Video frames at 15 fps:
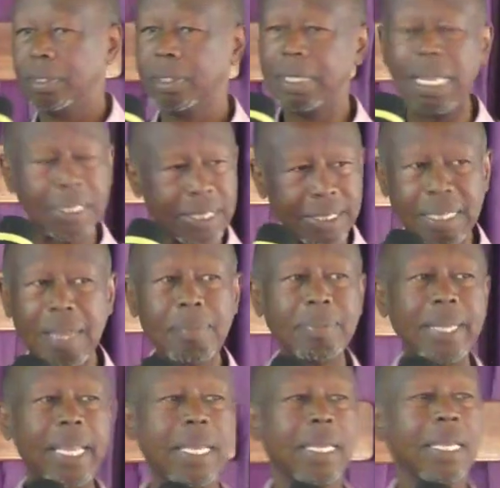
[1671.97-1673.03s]
Just the same
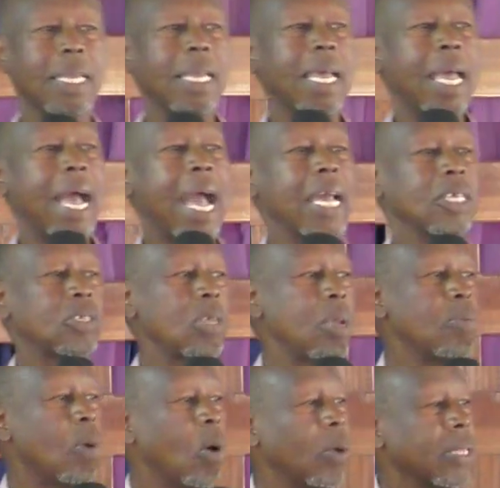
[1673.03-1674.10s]
day, I saw
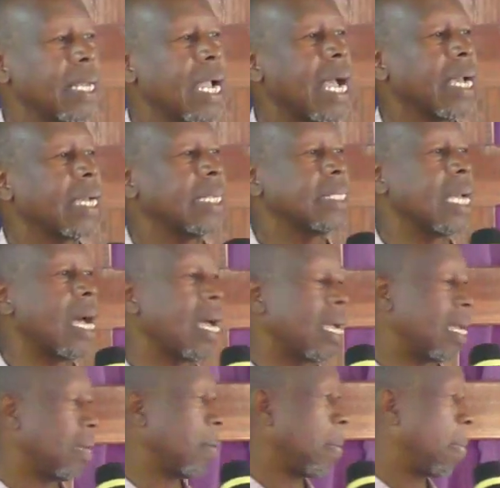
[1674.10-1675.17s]
him holding a
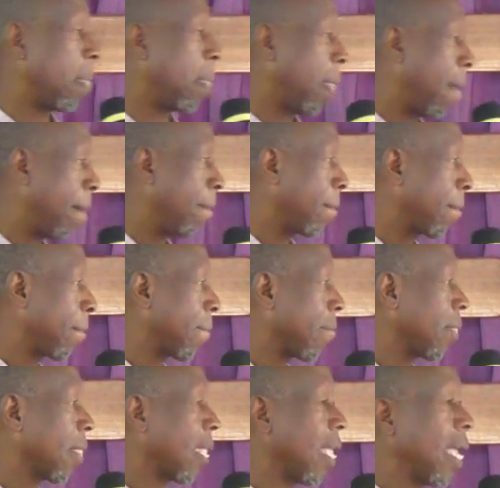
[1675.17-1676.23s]
guitar.
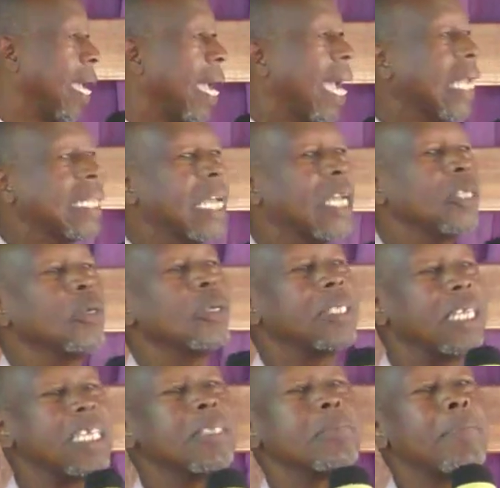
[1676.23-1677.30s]
And I knew
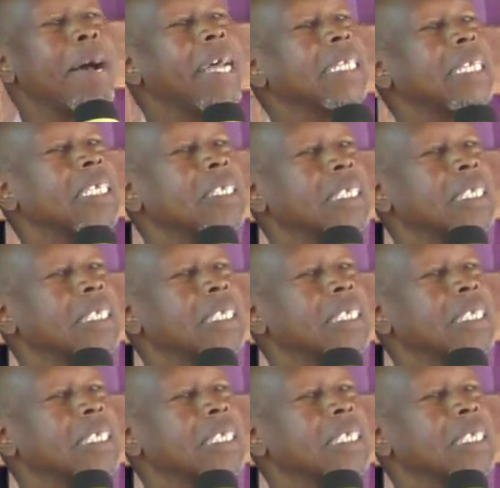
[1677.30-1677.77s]
this man is